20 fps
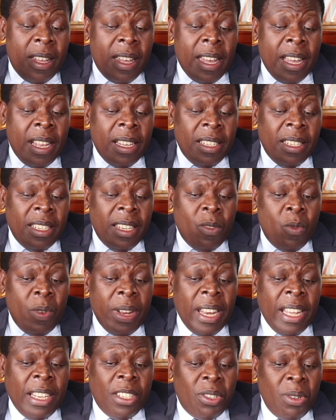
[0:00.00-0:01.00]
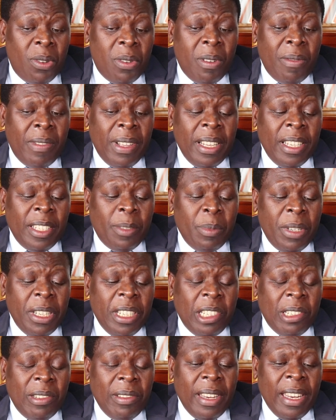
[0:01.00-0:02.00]
And when I took over this
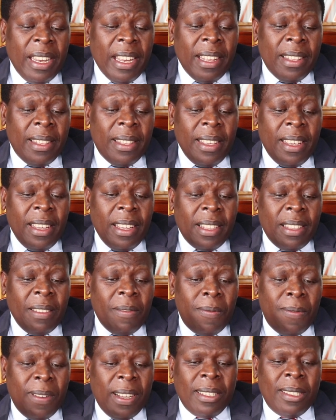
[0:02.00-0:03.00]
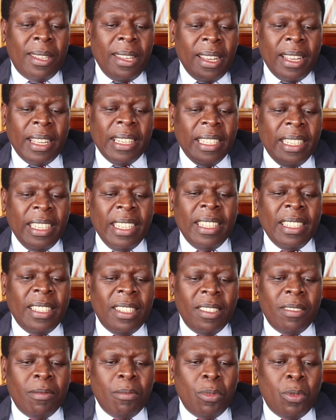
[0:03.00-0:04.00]
ministry, I think the first thing I
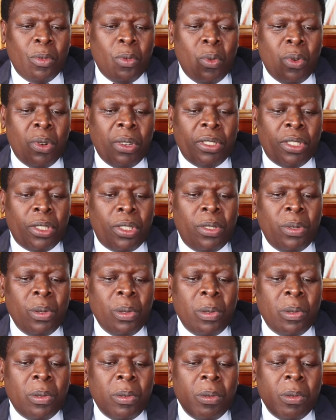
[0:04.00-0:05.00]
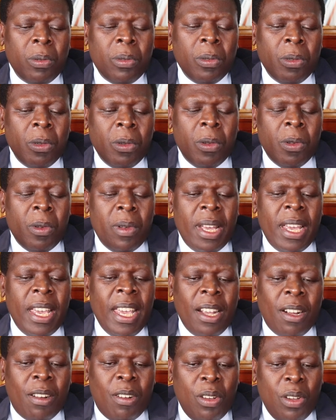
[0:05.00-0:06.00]
did was to
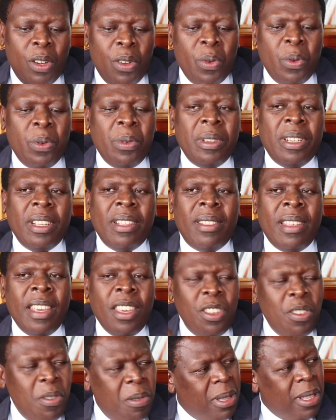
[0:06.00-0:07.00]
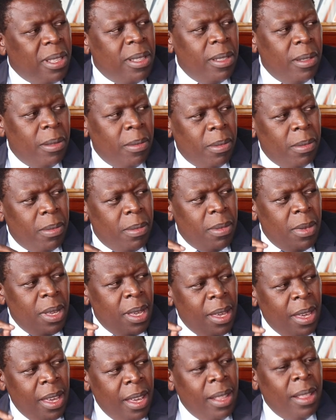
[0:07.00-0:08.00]
include the youth
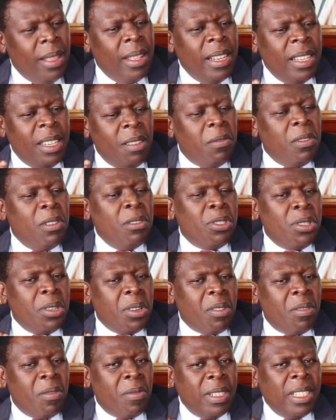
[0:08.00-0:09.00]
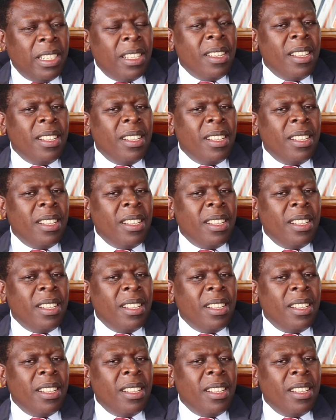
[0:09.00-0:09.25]
in the devolution conference.